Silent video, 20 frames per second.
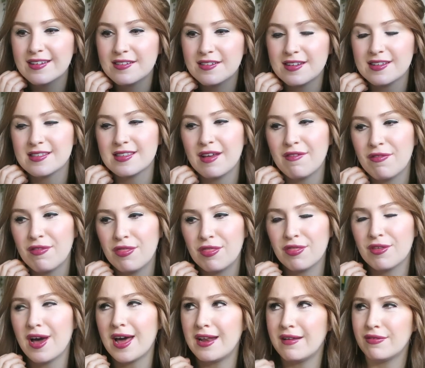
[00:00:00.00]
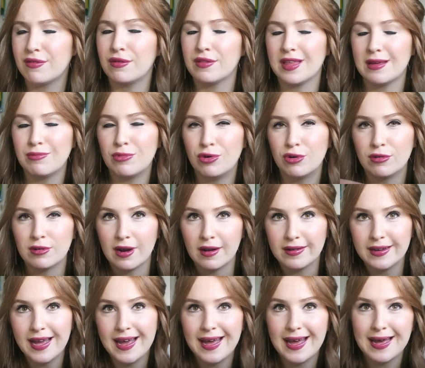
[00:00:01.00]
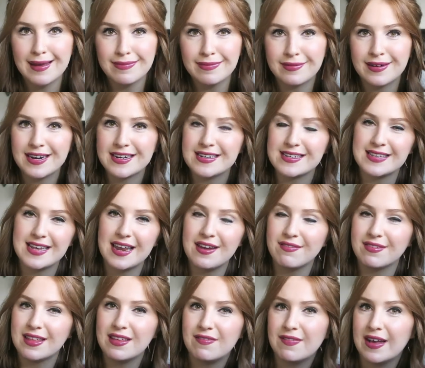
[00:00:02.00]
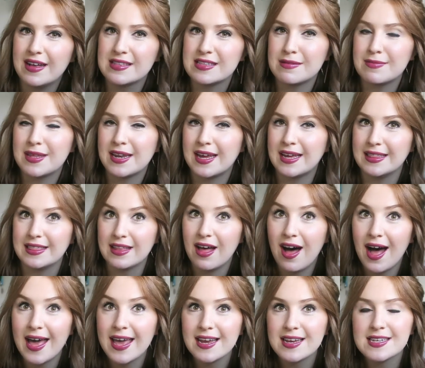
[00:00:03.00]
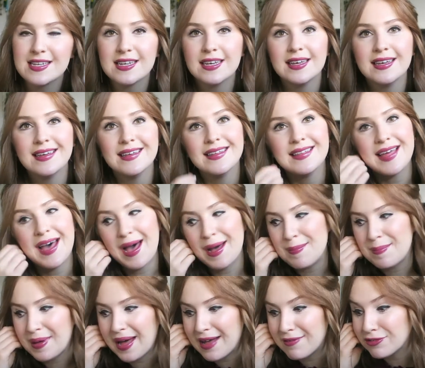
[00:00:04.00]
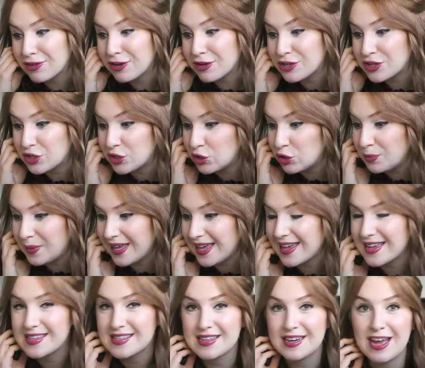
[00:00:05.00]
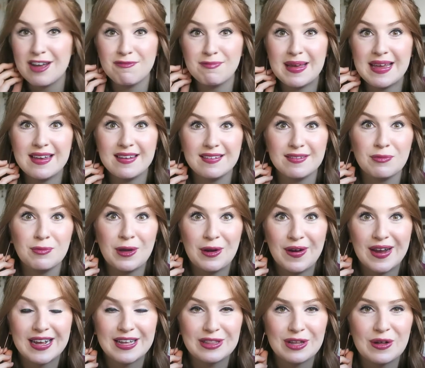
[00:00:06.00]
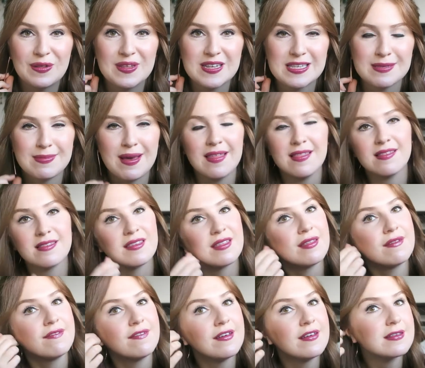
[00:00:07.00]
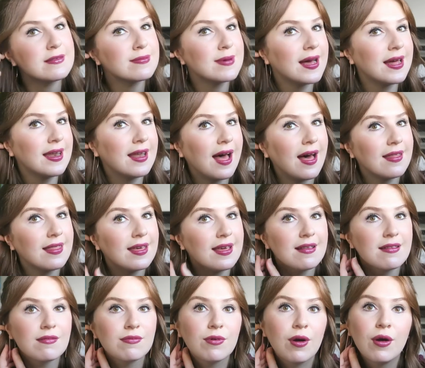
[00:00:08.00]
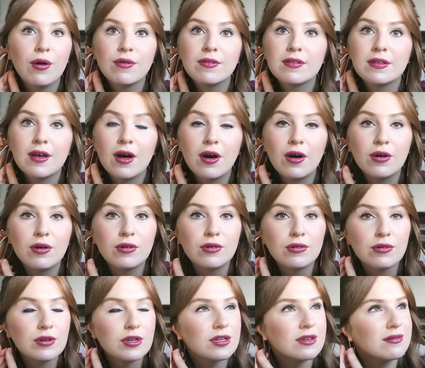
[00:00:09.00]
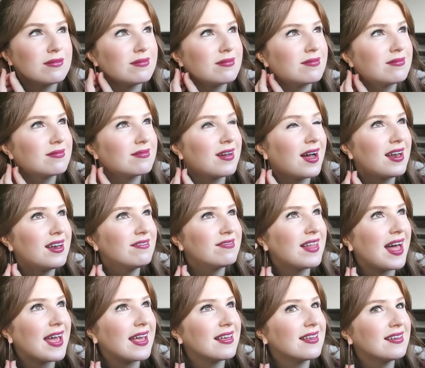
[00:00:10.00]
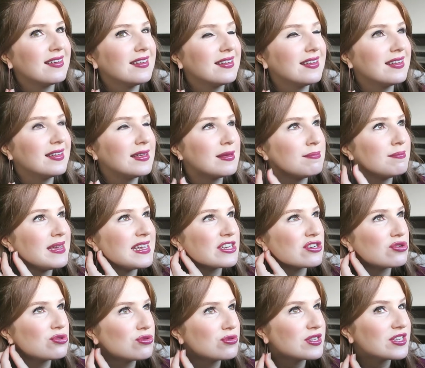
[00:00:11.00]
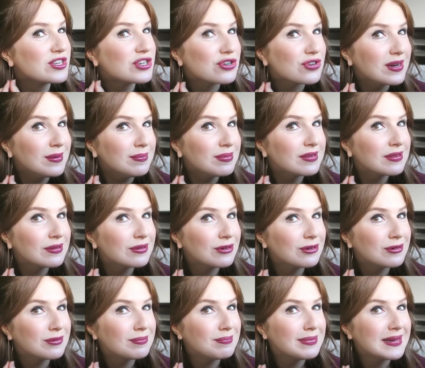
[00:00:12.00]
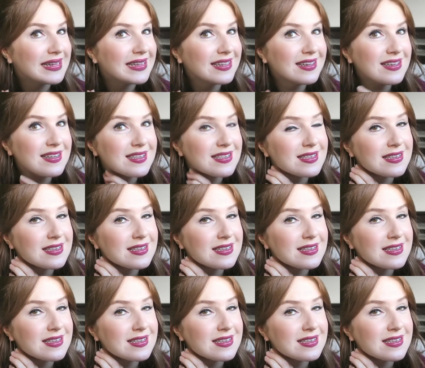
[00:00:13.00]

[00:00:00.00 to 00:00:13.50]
Just I've kind of thought they're more grown up, or I just hadn't really found some that I liked. But I've got two pairs that I've been wearing a lot this month. So the first one are these rose gold, kind of like metal strips or pillars.